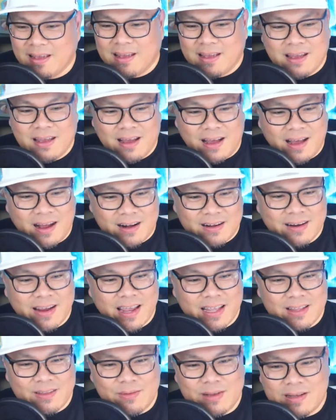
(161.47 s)
All
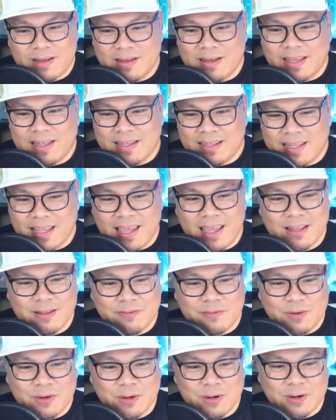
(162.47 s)
right, and then
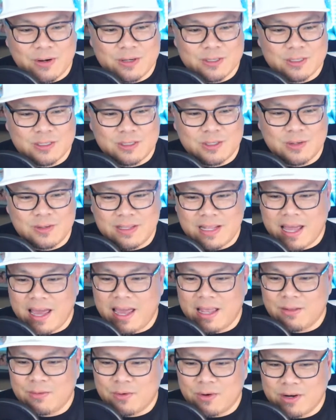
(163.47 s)
of course
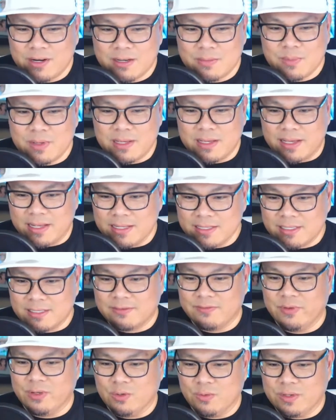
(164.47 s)
tonight we're gonna be
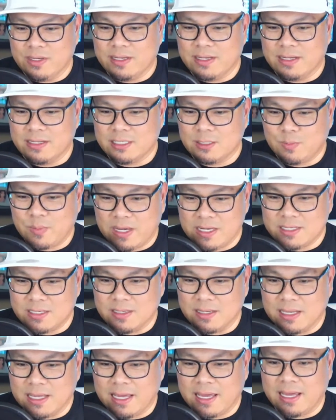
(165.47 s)
interviewing a special
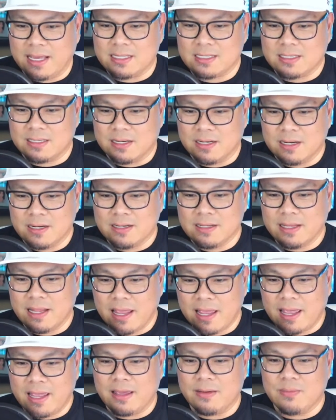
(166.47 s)
guest. Her
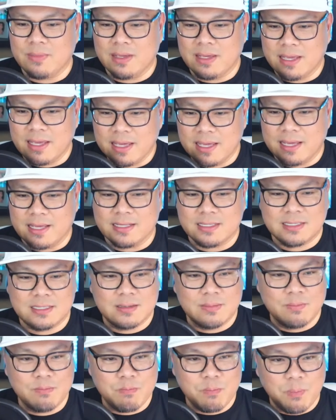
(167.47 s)
name is
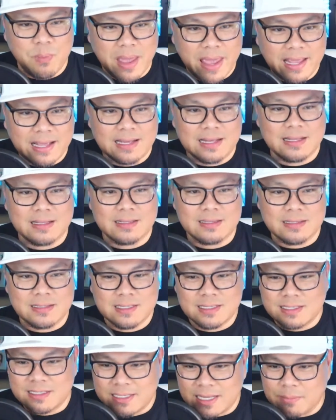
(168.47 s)
Megan
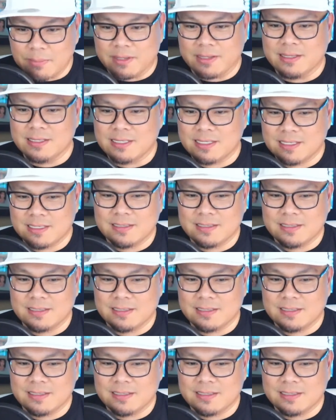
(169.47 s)
Simmons.